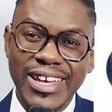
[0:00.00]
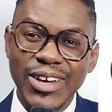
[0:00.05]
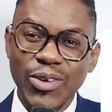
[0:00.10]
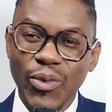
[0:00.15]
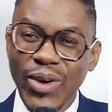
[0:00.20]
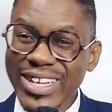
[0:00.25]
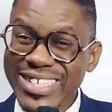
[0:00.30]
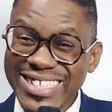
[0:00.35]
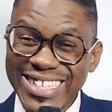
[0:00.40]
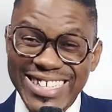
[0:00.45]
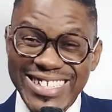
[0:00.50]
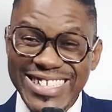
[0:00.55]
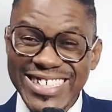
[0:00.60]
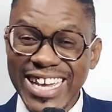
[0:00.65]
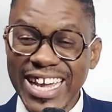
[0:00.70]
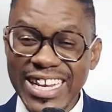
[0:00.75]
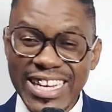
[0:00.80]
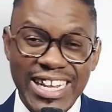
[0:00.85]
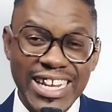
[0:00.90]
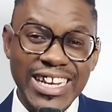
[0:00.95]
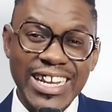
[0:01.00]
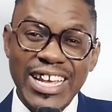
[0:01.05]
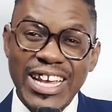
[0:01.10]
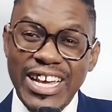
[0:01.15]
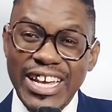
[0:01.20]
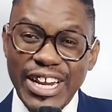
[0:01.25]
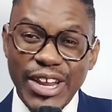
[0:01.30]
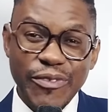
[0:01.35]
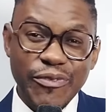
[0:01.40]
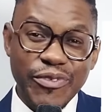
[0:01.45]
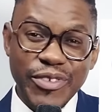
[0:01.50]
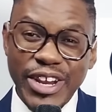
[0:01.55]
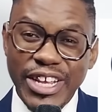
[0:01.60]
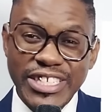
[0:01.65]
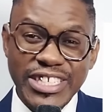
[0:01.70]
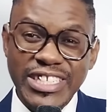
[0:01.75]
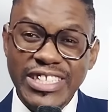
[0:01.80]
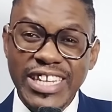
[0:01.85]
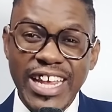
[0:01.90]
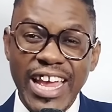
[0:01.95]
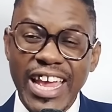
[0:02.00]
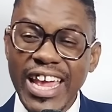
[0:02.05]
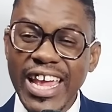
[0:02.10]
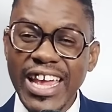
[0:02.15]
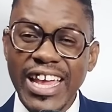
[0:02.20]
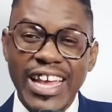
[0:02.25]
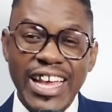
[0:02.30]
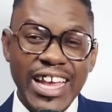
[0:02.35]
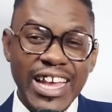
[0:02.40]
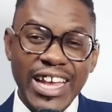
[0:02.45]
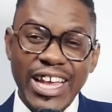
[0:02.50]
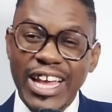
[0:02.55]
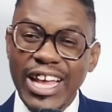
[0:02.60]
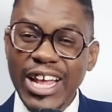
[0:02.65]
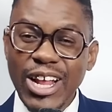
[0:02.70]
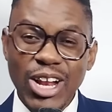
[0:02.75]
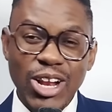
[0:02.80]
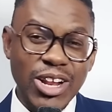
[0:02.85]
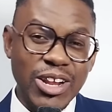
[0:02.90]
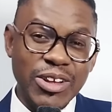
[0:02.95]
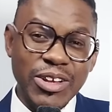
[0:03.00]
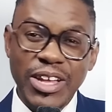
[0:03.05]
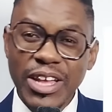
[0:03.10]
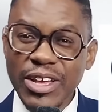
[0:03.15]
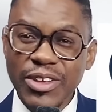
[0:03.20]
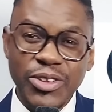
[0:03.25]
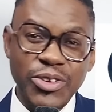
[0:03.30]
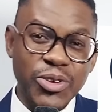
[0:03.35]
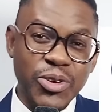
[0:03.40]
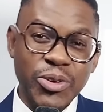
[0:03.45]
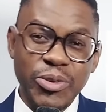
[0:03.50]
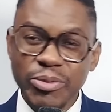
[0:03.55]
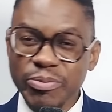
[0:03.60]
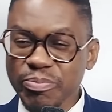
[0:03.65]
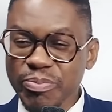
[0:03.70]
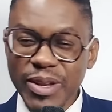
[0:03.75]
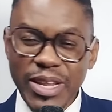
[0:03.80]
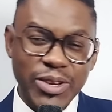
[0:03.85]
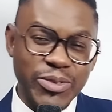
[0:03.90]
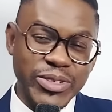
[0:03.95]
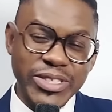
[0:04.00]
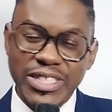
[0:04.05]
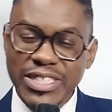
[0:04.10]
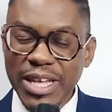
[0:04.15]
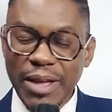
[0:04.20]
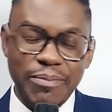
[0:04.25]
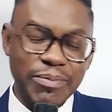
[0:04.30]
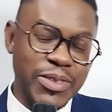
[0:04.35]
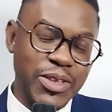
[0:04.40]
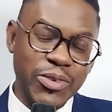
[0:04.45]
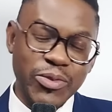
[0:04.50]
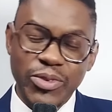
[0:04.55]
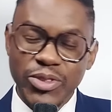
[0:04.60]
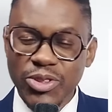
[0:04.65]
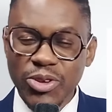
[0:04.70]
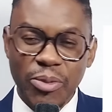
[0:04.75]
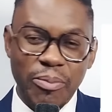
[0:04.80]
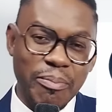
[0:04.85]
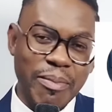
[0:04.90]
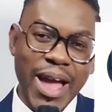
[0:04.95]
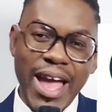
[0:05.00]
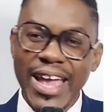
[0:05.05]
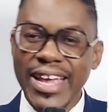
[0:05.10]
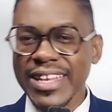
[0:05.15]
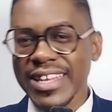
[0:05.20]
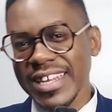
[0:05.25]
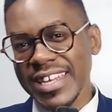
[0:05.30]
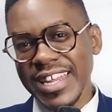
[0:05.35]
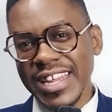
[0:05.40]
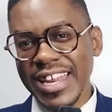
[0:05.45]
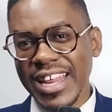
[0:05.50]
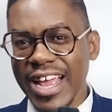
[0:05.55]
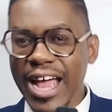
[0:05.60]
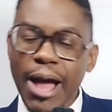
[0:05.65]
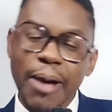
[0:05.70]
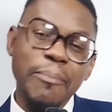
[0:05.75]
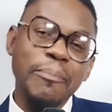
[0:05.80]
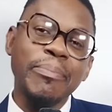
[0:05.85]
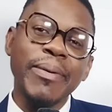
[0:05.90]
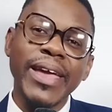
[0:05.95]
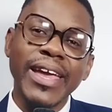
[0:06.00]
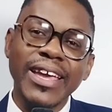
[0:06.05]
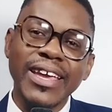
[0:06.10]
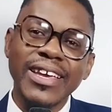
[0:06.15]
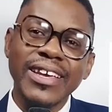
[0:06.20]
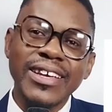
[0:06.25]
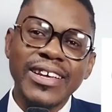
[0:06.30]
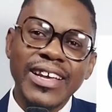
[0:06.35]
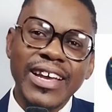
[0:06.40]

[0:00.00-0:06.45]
Watch that channel, refresh there, play with something with your mind and then come back.